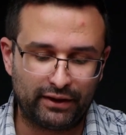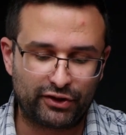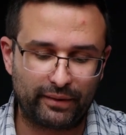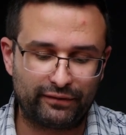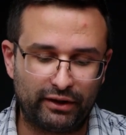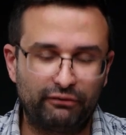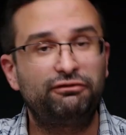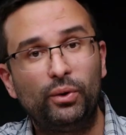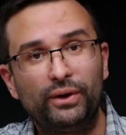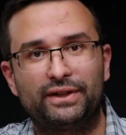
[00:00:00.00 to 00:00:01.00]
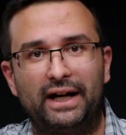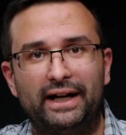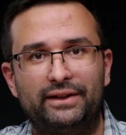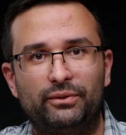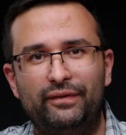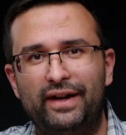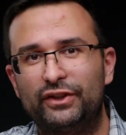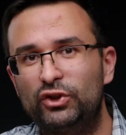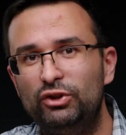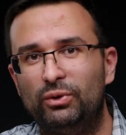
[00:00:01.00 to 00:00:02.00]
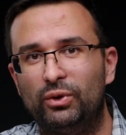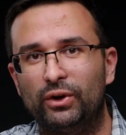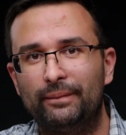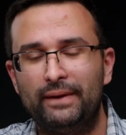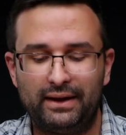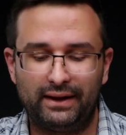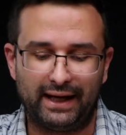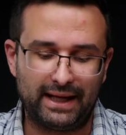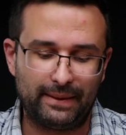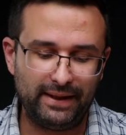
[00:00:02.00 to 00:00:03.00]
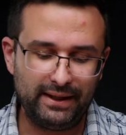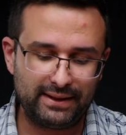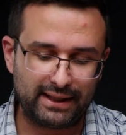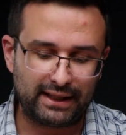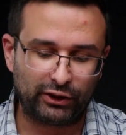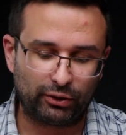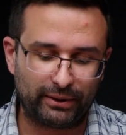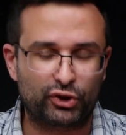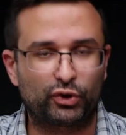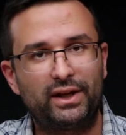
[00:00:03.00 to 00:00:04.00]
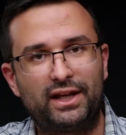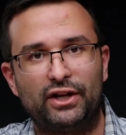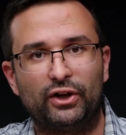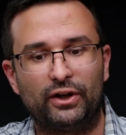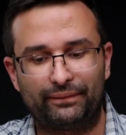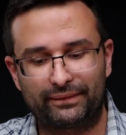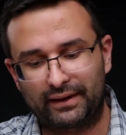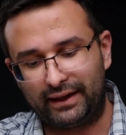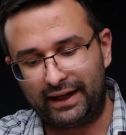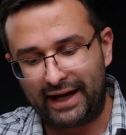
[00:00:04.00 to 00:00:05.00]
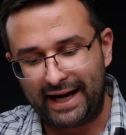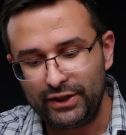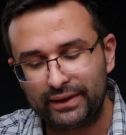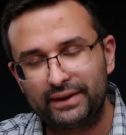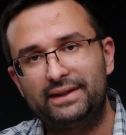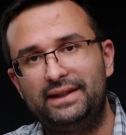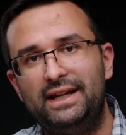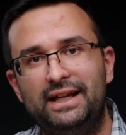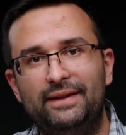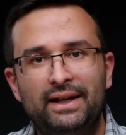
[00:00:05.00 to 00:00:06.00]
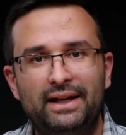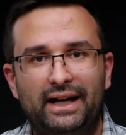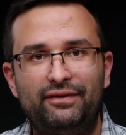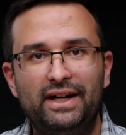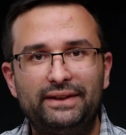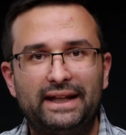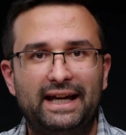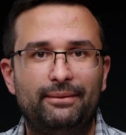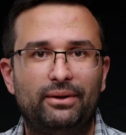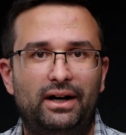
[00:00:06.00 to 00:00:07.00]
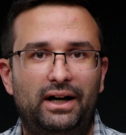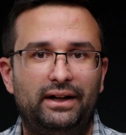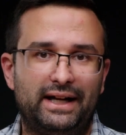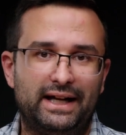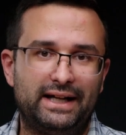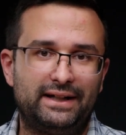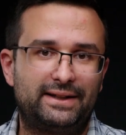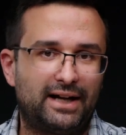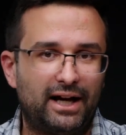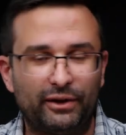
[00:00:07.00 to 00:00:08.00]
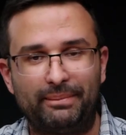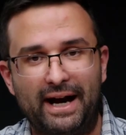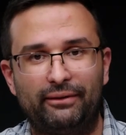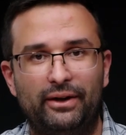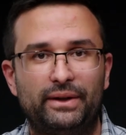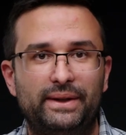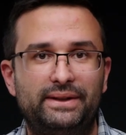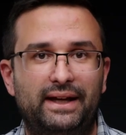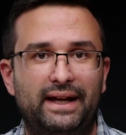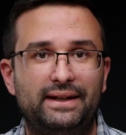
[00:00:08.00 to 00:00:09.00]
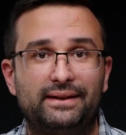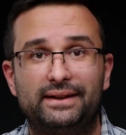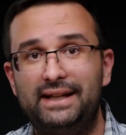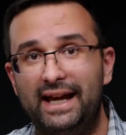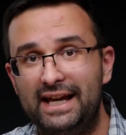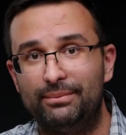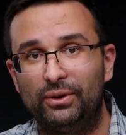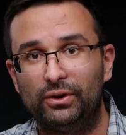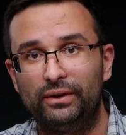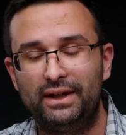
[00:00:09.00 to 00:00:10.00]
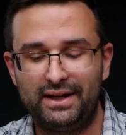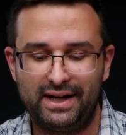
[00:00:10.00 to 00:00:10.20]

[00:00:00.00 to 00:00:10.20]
So we've done 4 sides. We've got 2 more. And these get a little bit trickier. As you can see, I've got the camera on a solid background, in this case, a table,